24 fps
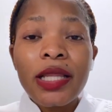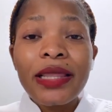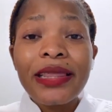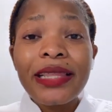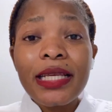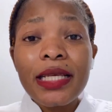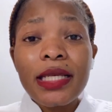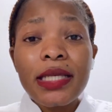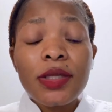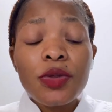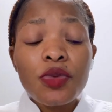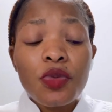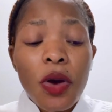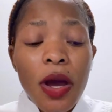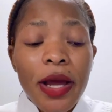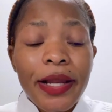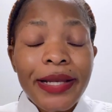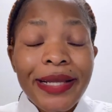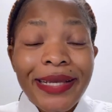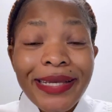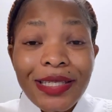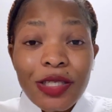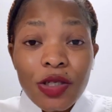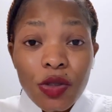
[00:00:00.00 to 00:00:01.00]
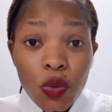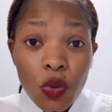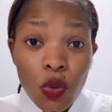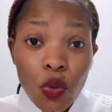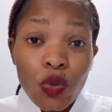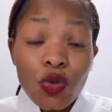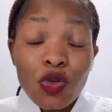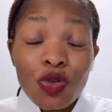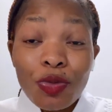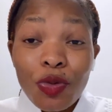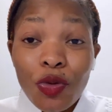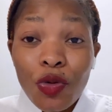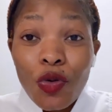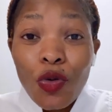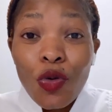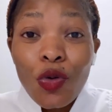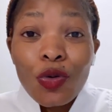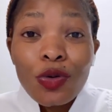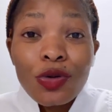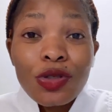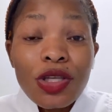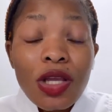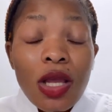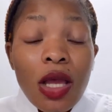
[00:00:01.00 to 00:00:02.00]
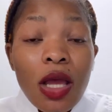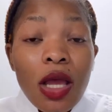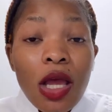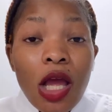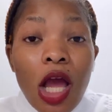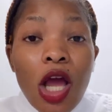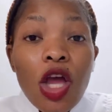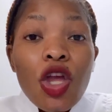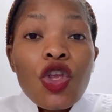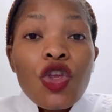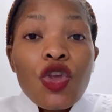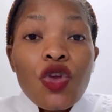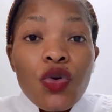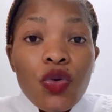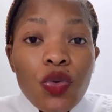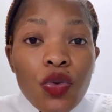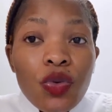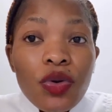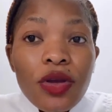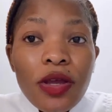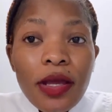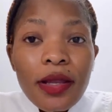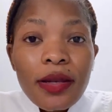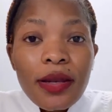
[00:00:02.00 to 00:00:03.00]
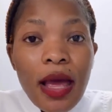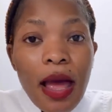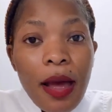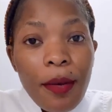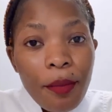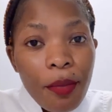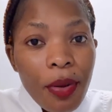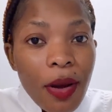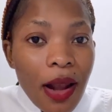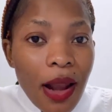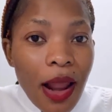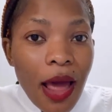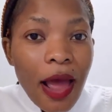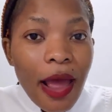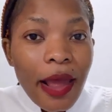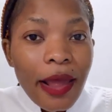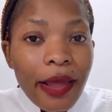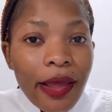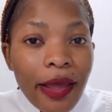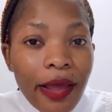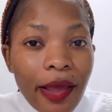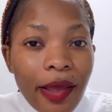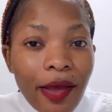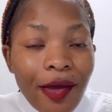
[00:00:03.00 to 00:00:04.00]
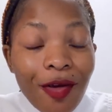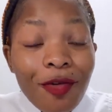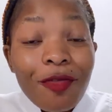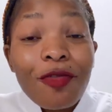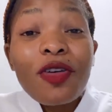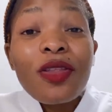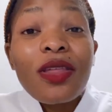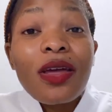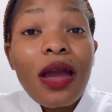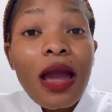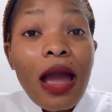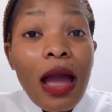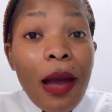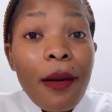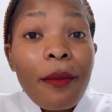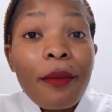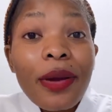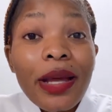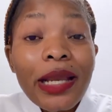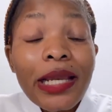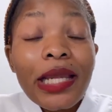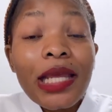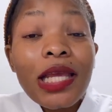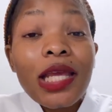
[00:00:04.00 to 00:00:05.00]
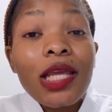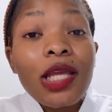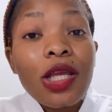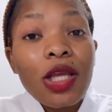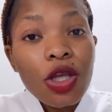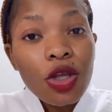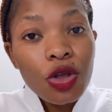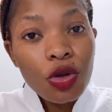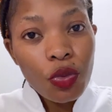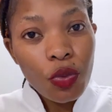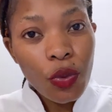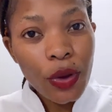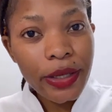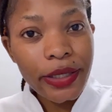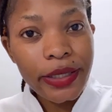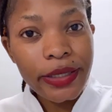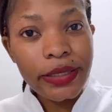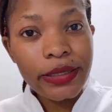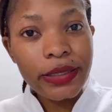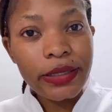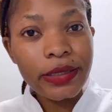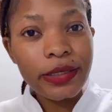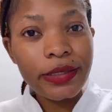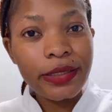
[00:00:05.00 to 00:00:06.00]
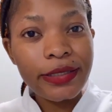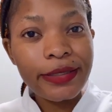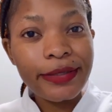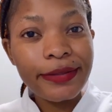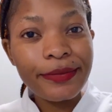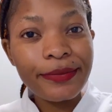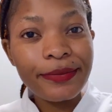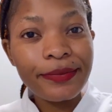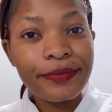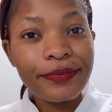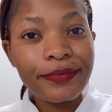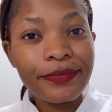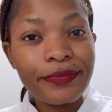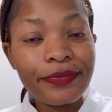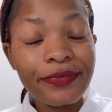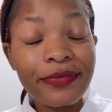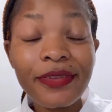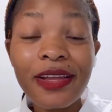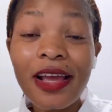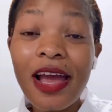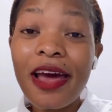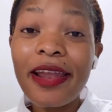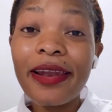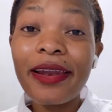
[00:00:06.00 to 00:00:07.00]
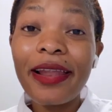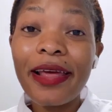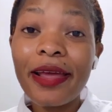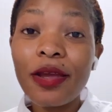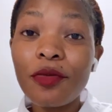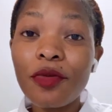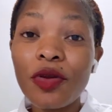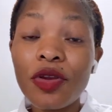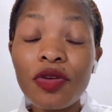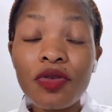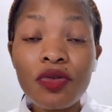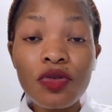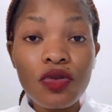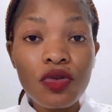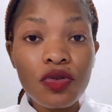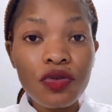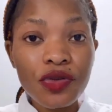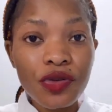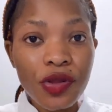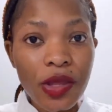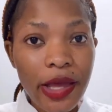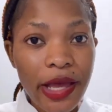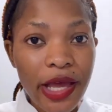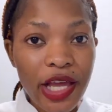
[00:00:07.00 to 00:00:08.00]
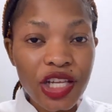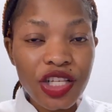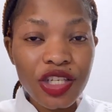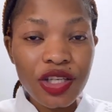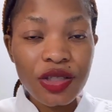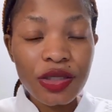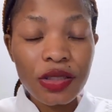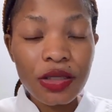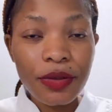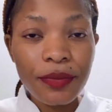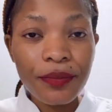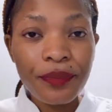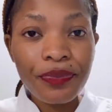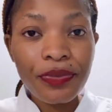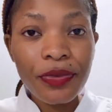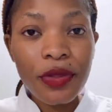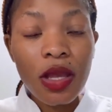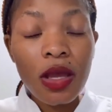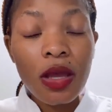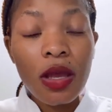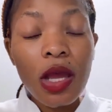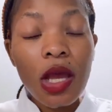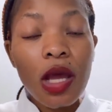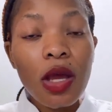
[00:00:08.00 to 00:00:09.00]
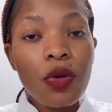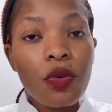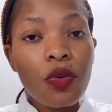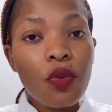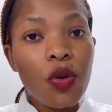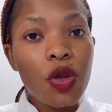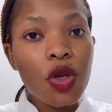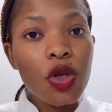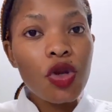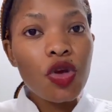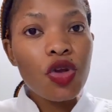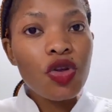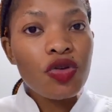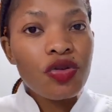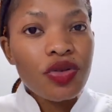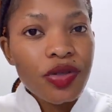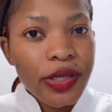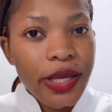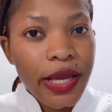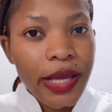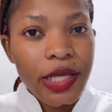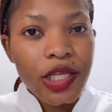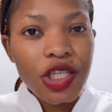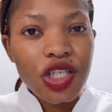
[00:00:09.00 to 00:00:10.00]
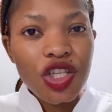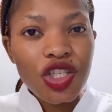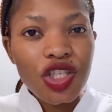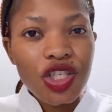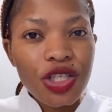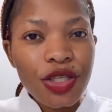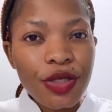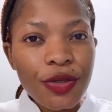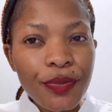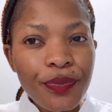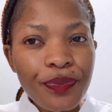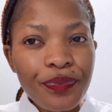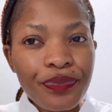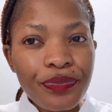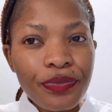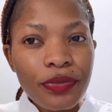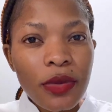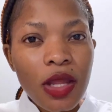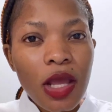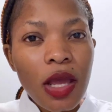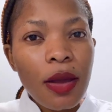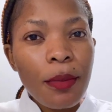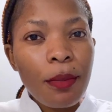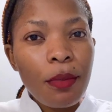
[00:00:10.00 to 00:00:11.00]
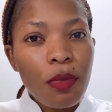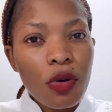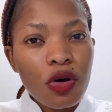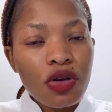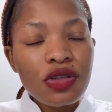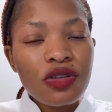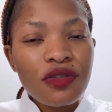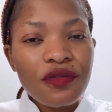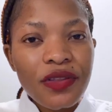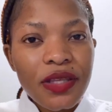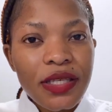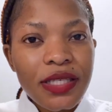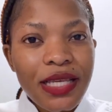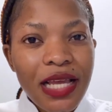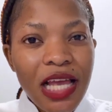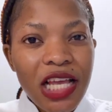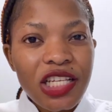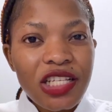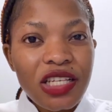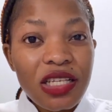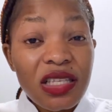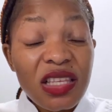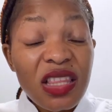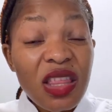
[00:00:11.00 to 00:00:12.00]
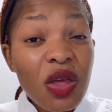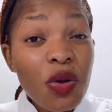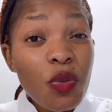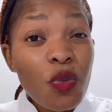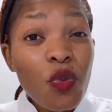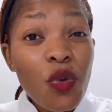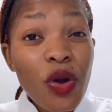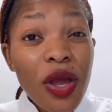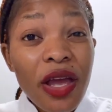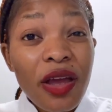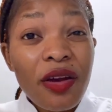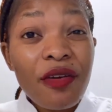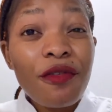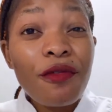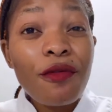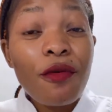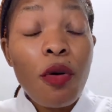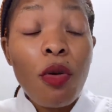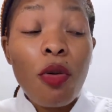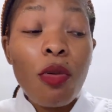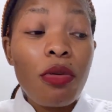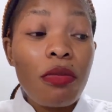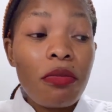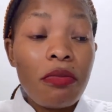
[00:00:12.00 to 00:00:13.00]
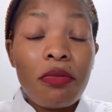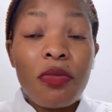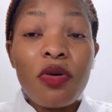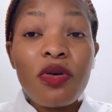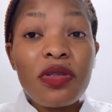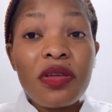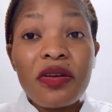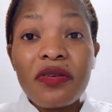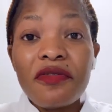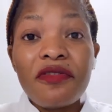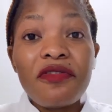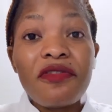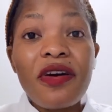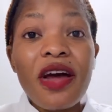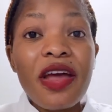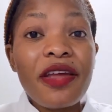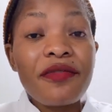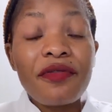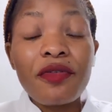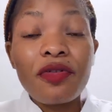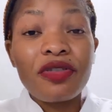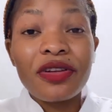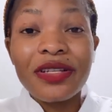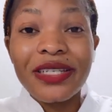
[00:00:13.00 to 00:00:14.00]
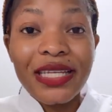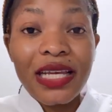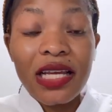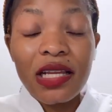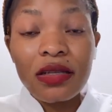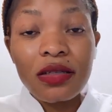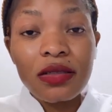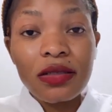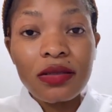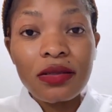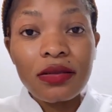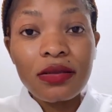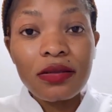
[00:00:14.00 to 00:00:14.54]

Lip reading: This one is good because you can apply for the company you want, unlike when you use the agency. When you use agency, most of these agents, they work for more than 5 or 10